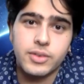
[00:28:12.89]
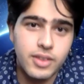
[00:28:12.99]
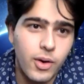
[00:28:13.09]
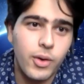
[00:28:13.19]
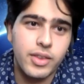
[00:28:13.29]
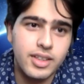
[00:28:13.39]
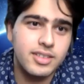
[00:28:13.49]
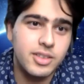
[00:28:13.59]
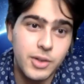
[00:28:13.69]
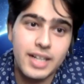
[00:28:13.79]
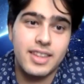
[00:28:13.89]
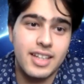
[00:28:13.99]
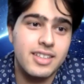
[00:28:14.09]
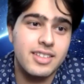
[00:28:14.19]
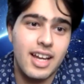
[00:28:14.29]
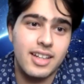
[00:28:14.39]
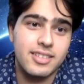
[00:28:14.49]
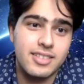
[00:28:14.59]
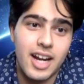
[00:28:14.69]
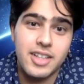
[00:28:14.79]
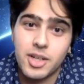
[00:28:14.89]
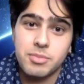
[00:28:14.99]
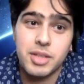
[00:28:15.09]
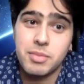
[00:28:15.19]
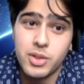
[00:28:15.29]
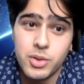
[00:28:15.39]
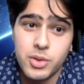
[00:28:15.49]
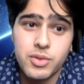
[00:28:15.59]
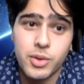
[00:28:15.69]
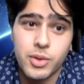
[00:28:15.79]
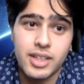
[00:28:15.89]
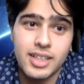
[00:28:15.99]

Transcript: all these great things that diatoms can be used for.